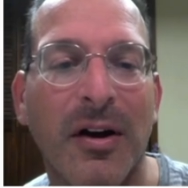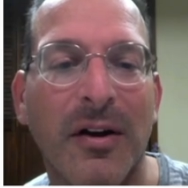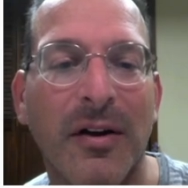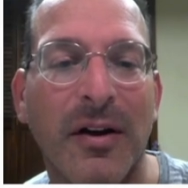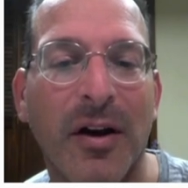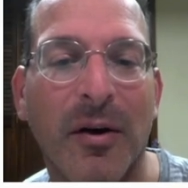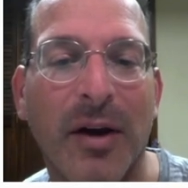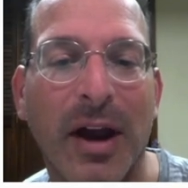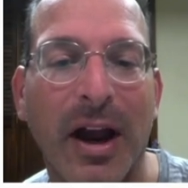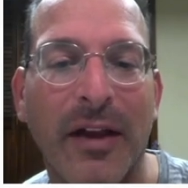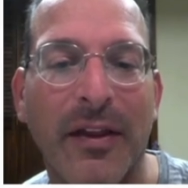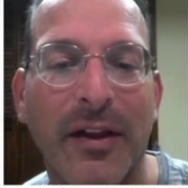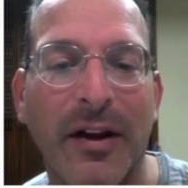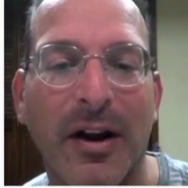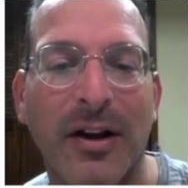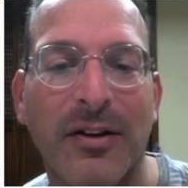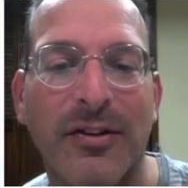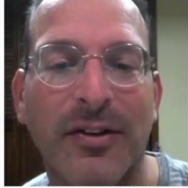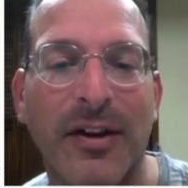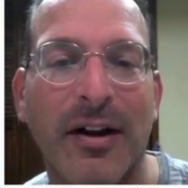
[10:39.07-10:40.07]
Okay, there,
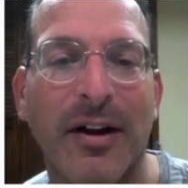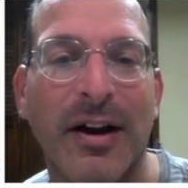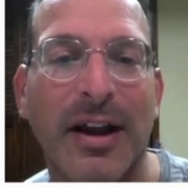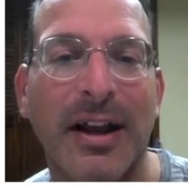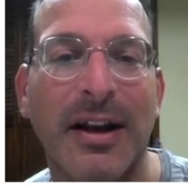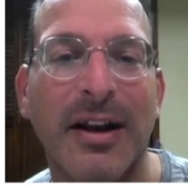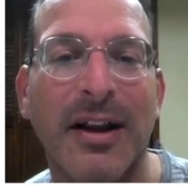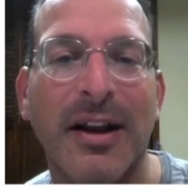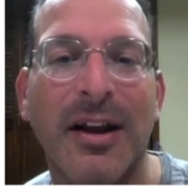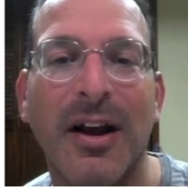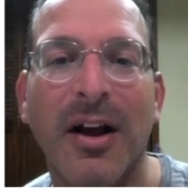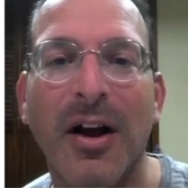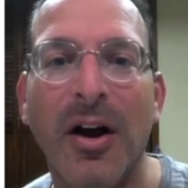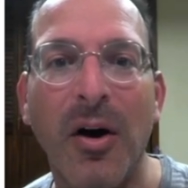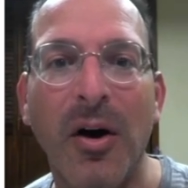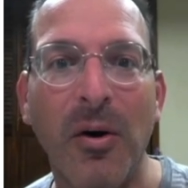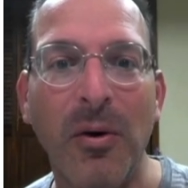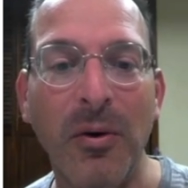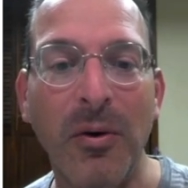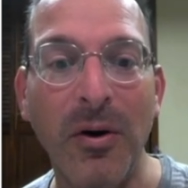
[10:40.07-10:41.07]
it's there again.
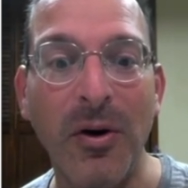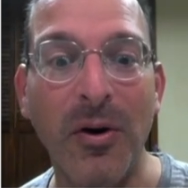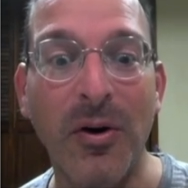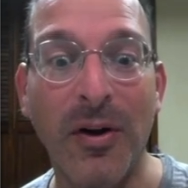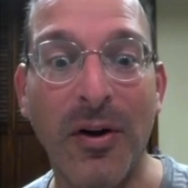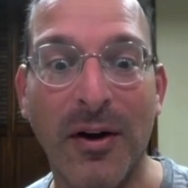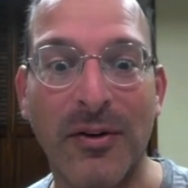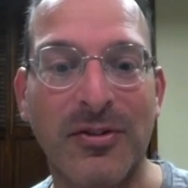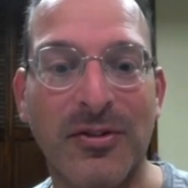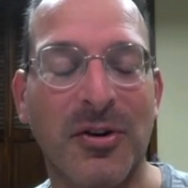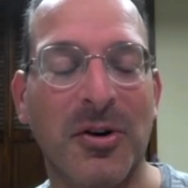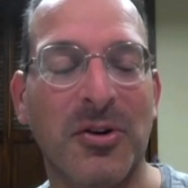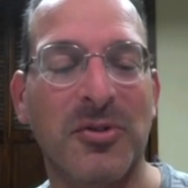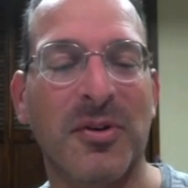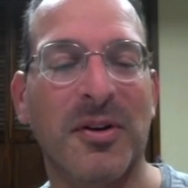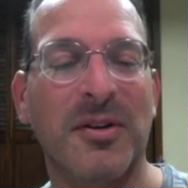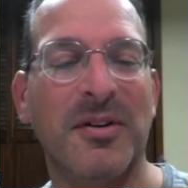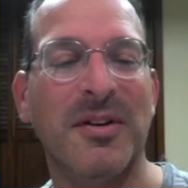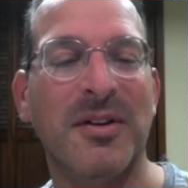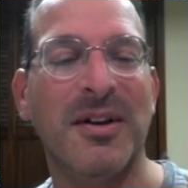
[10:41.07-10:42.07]
Woo, that was close
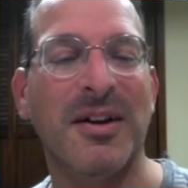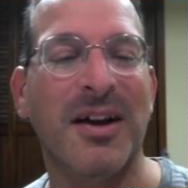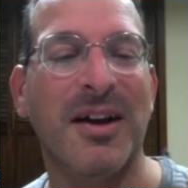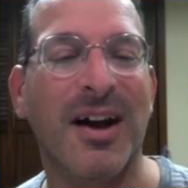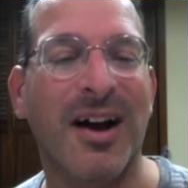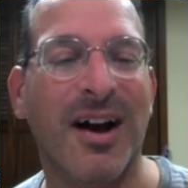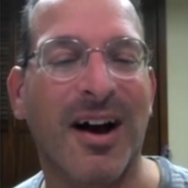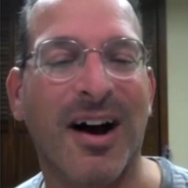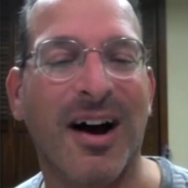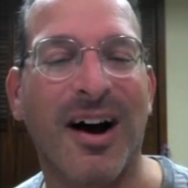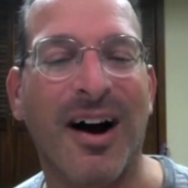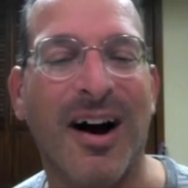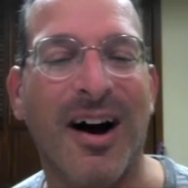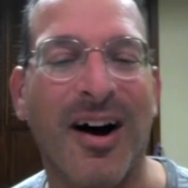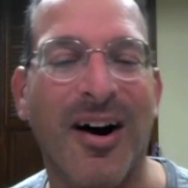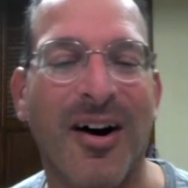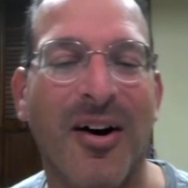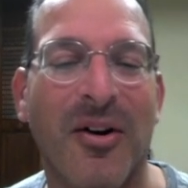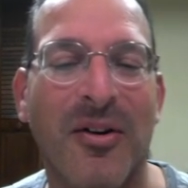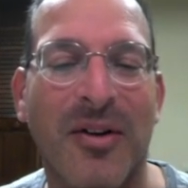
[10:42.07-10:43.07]
one.
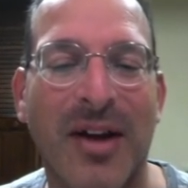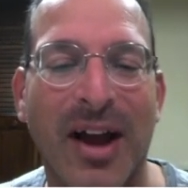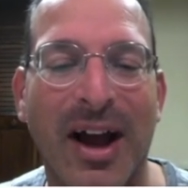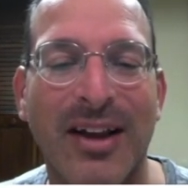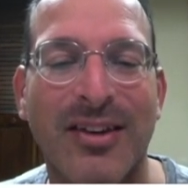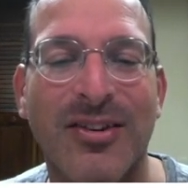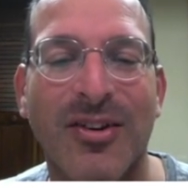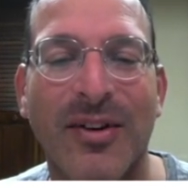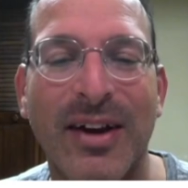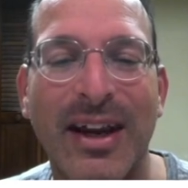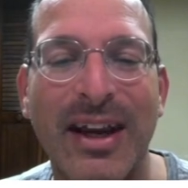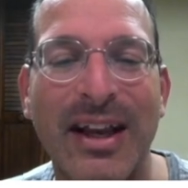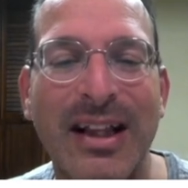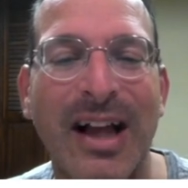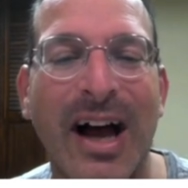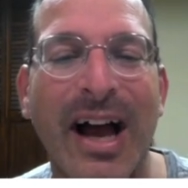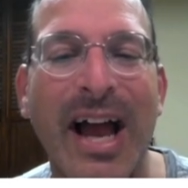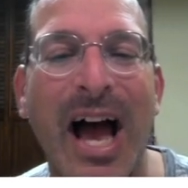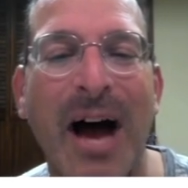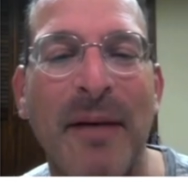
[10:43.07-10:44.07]
Oh, okay, so
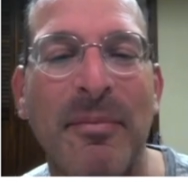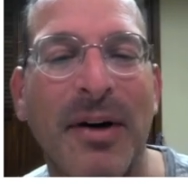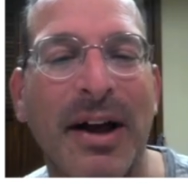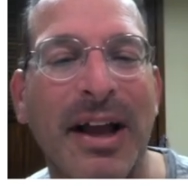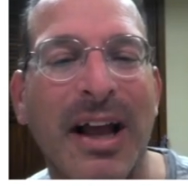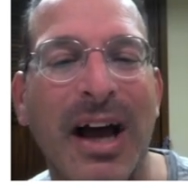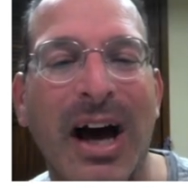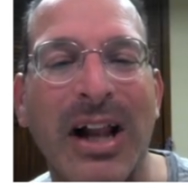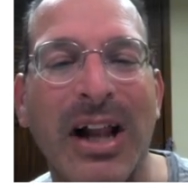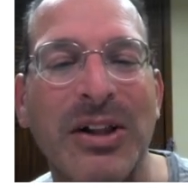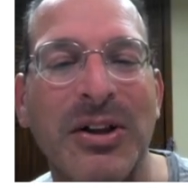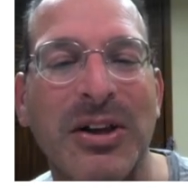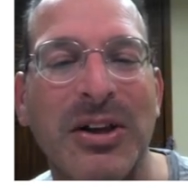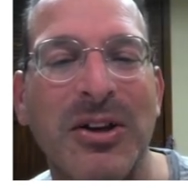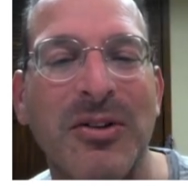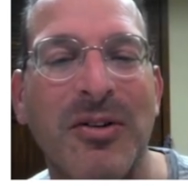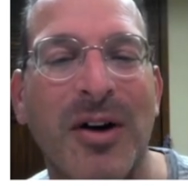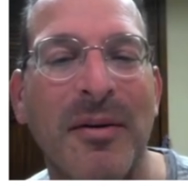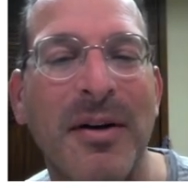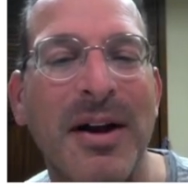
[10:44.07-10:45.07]
Eli Apple, I gotta look
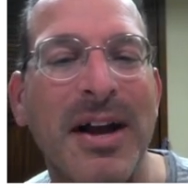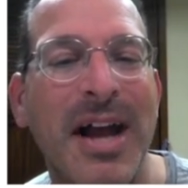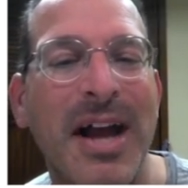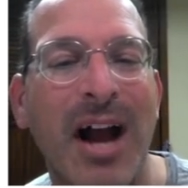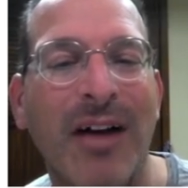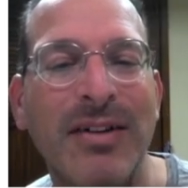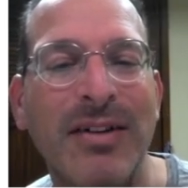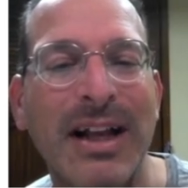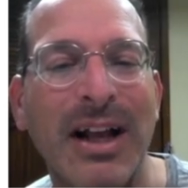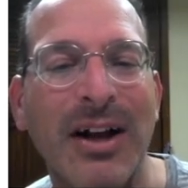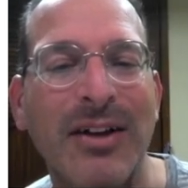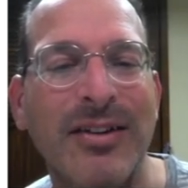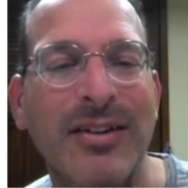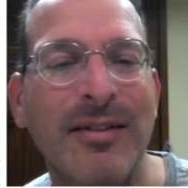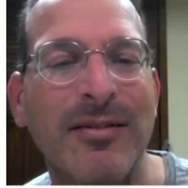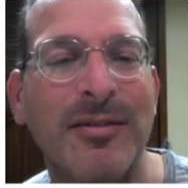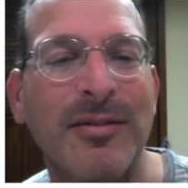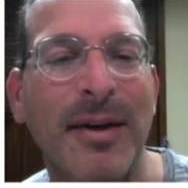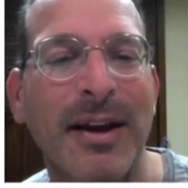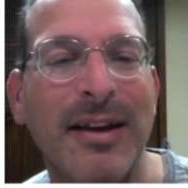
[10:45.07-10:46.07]
you up. Everything else
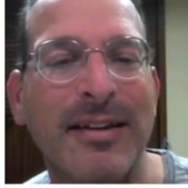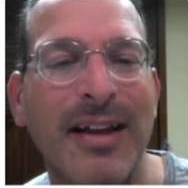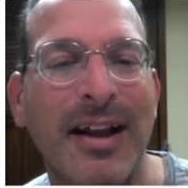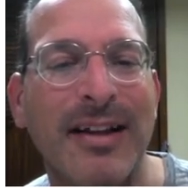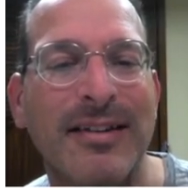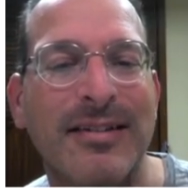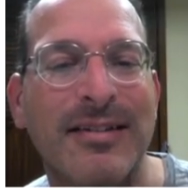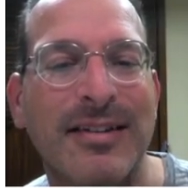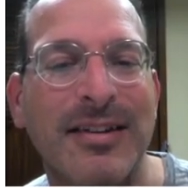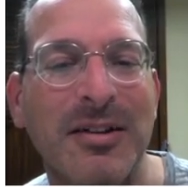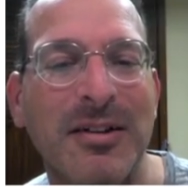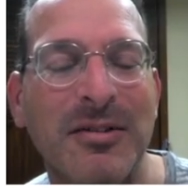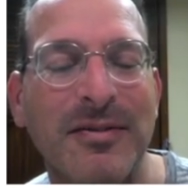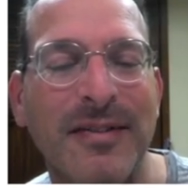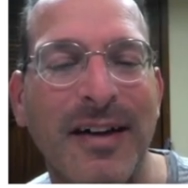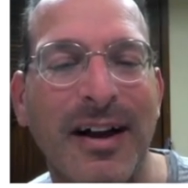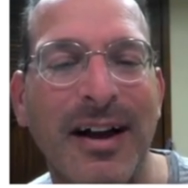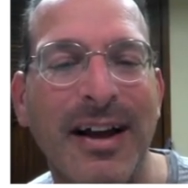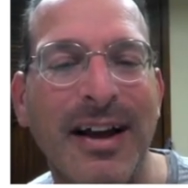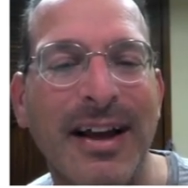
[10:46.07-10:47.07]
seems to make sense.
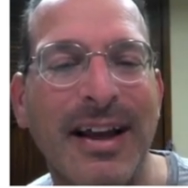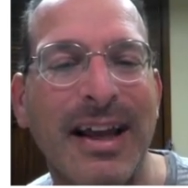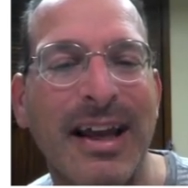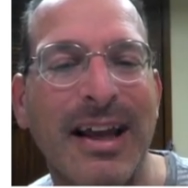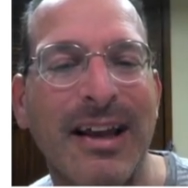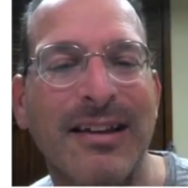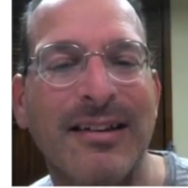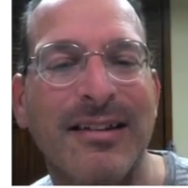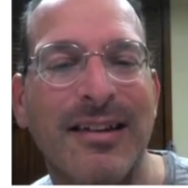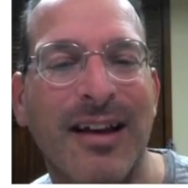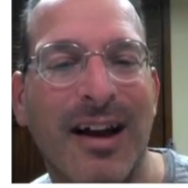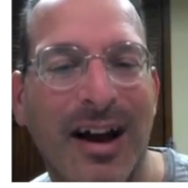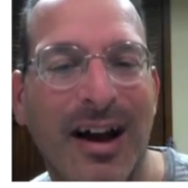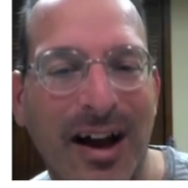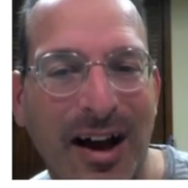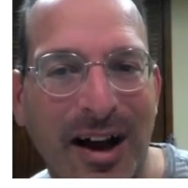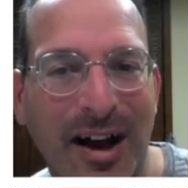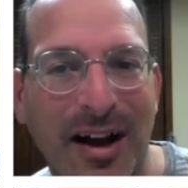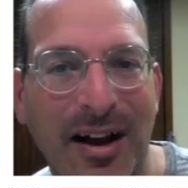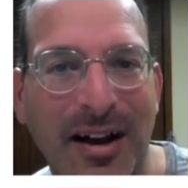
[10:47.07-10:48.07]
Silva is,
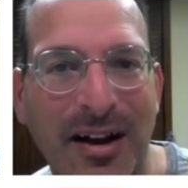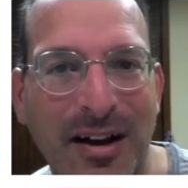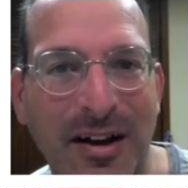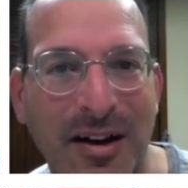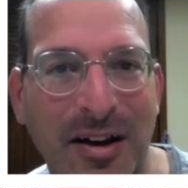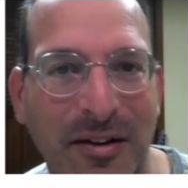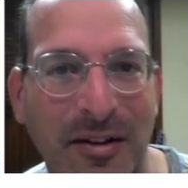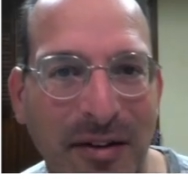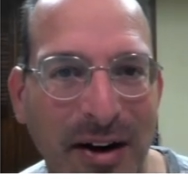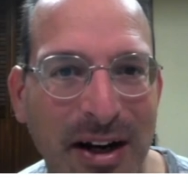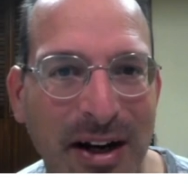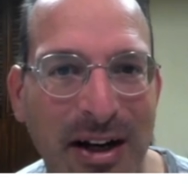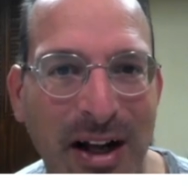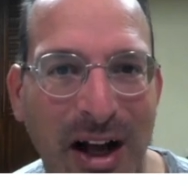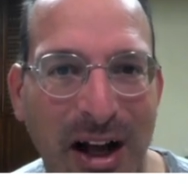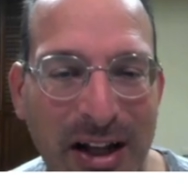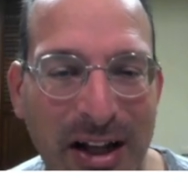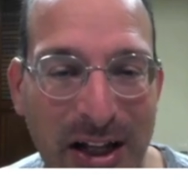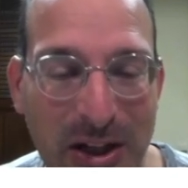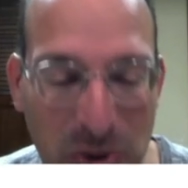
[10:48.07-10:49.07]
uh, right,
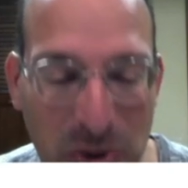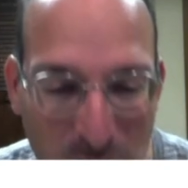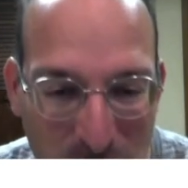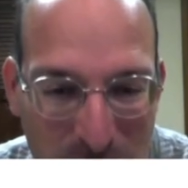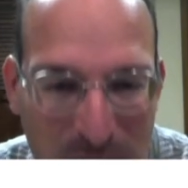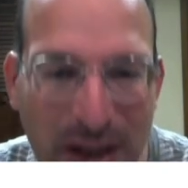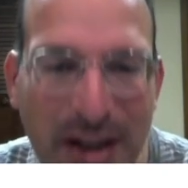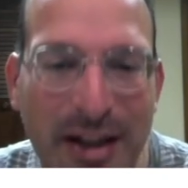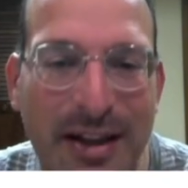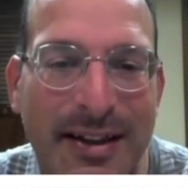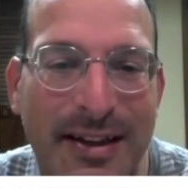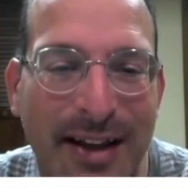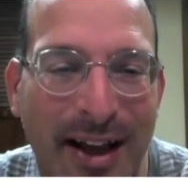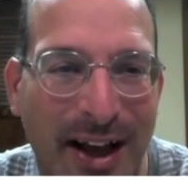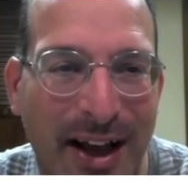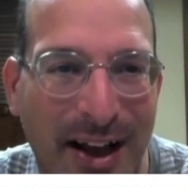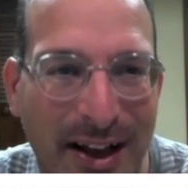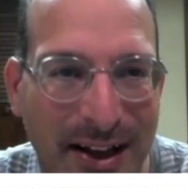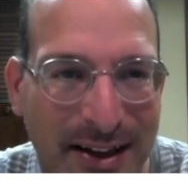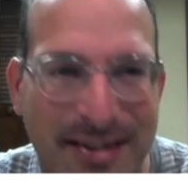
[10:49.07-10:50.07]
uh, like Lula
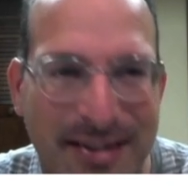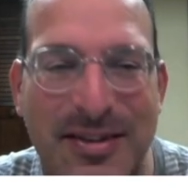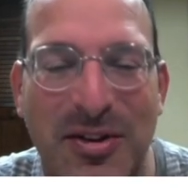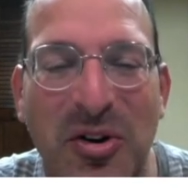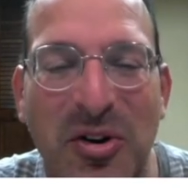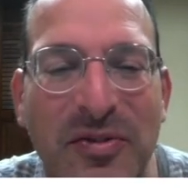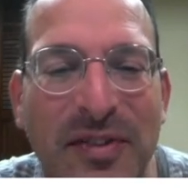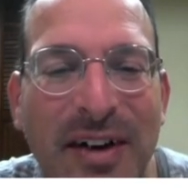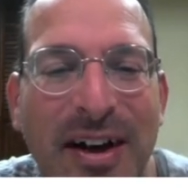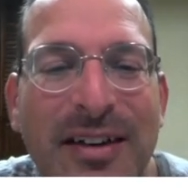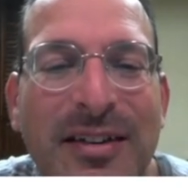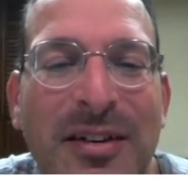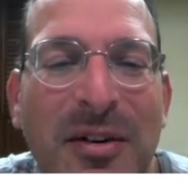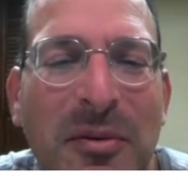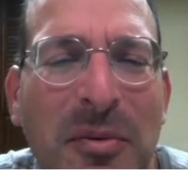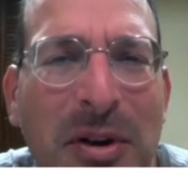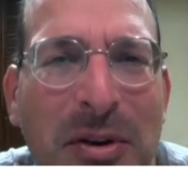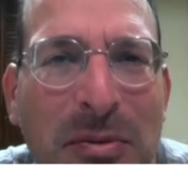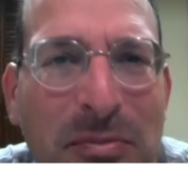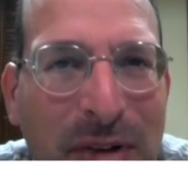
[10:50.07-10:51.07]
uh, Silva is, uh,
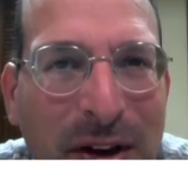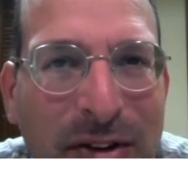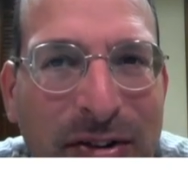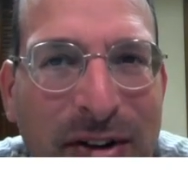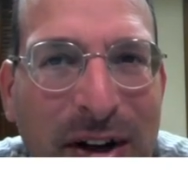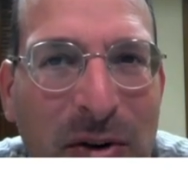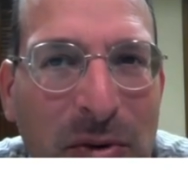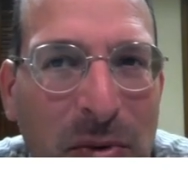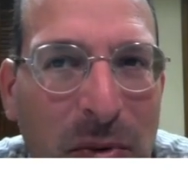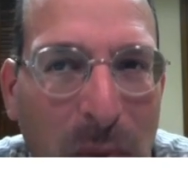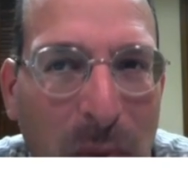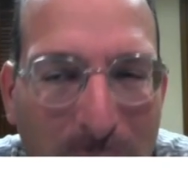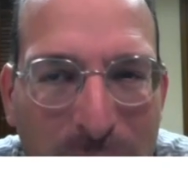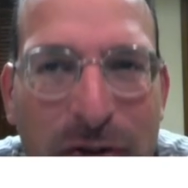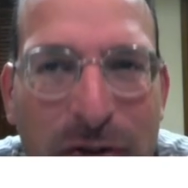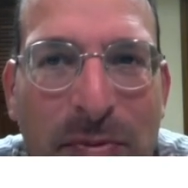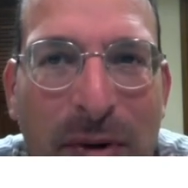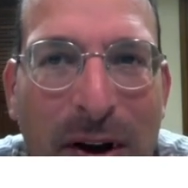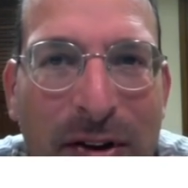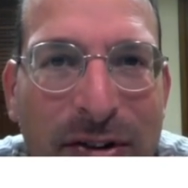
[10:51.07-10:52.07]
was president or was
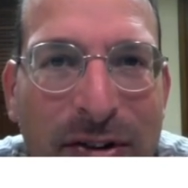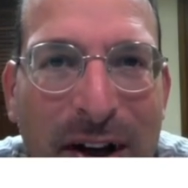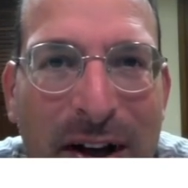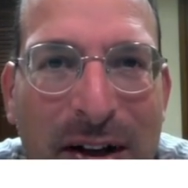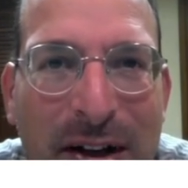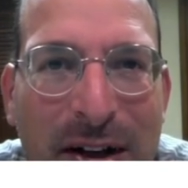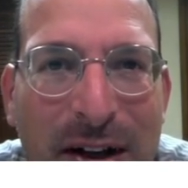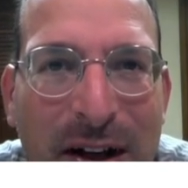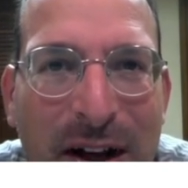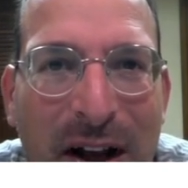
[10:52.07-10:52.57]
the president.